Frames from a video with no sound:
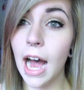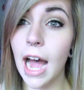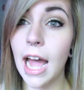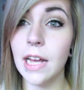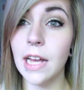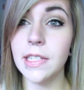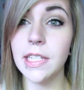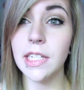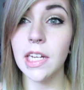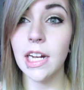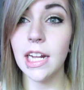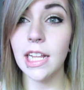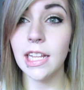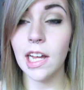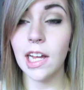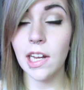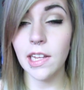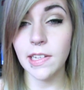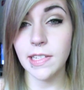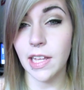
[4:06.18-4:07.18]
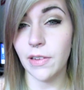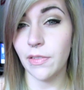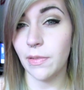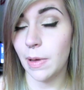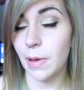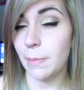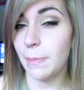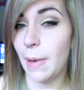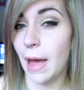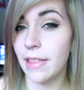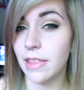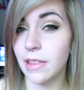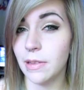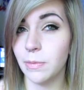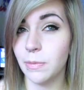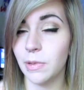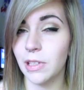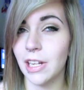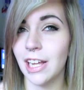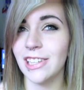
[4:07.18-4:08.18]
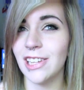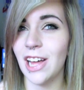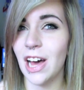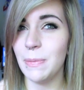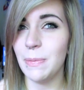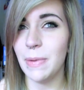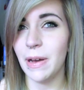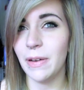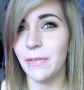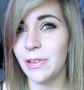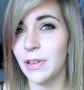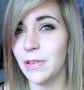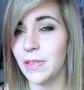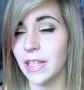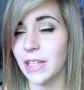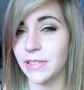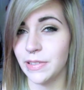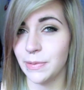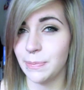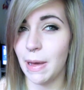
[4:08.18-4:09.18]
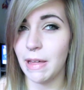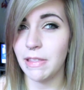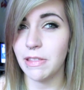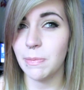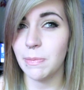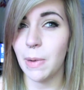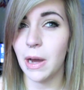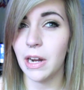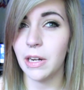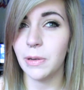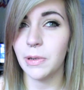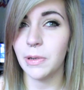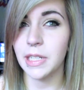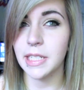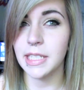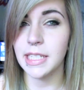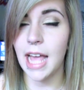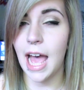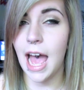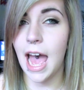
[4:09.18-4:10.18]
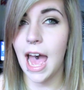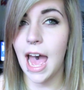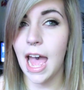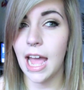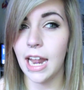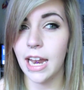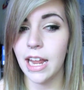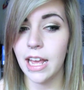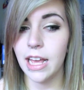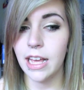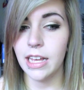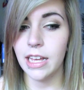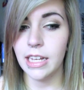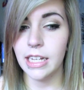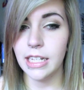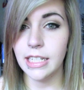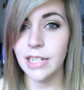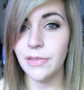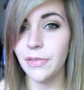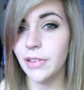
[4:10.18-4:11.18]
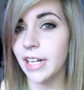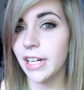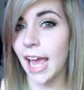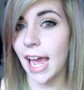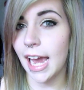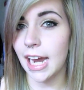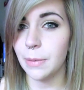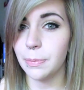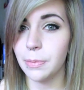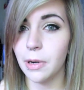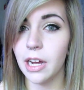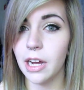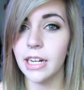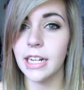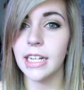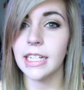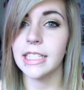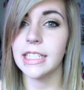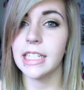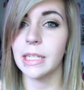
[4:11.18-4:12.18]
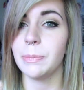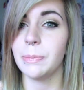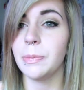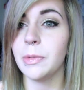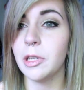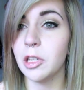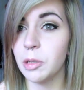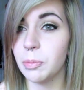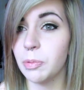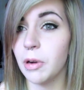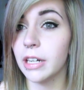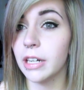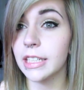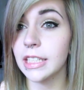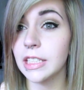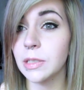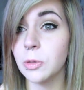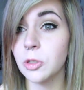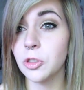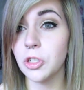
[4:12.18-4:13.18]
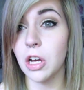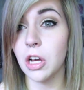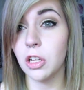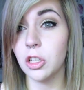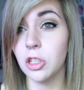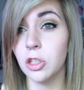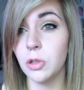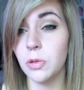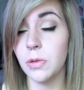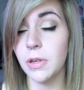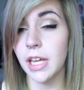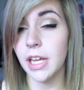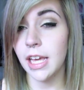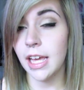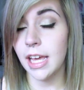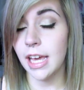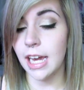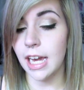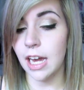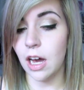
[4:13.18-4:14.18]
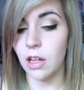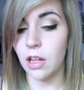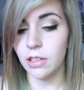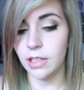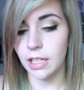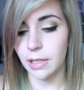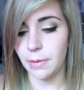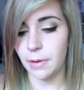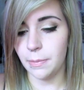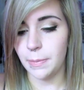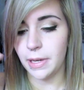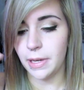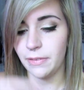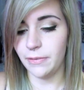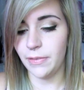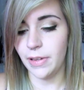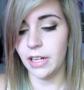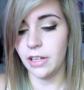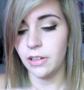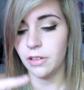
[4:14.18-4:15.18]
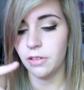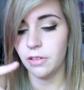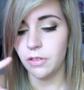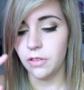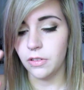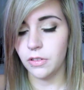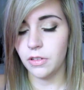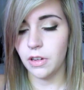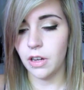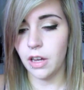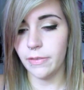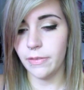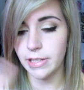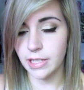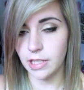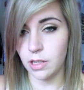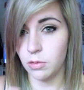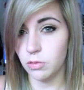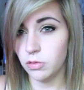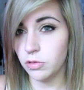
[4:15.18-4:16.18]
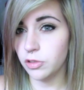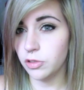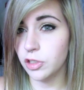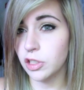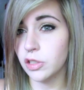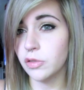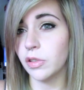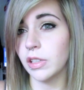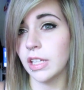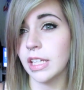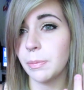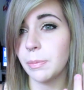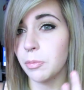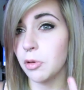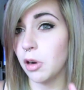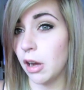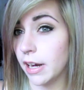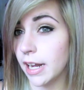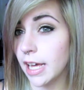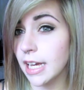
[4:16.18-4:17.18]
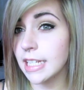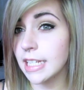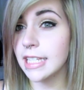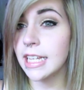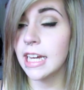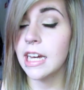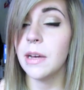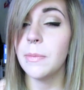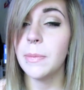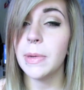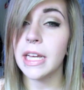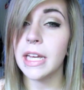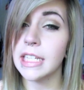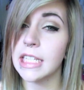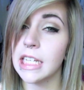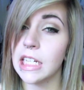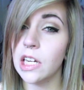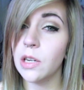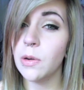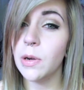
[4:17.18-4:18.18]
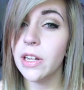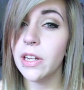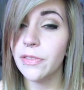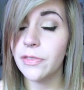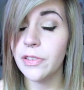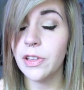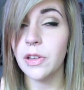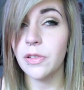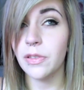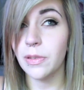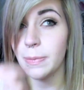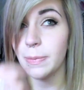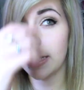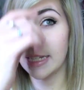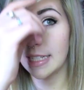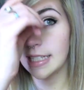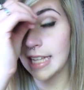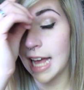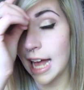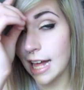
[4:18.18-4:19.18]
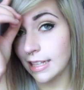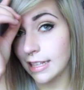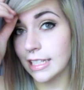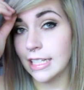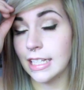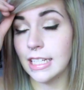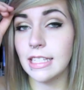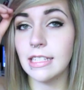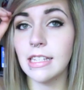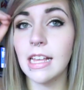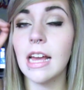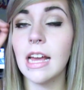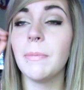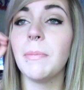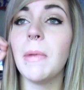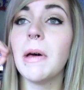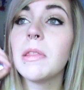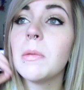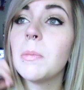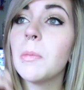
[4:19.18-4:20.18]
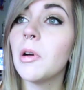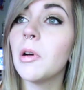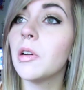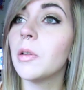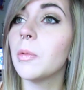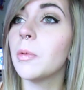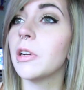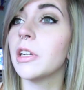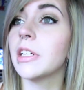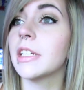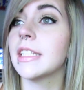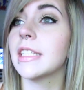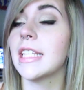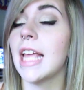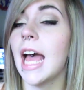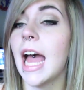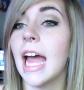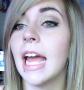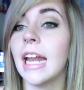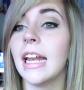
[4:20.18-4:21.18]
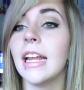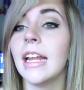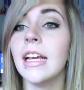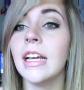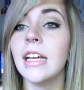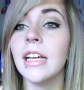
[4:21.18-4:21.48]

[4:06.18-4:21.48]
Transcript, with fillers: I also got a lot of stuff from my Bath and, well not a lot but a few things from Bath and Body Works and different hair products and beauty products which I'll include I'll like I'll make a video of its own just for like products because I got quite a few from like Sally's and Bath and Body Works and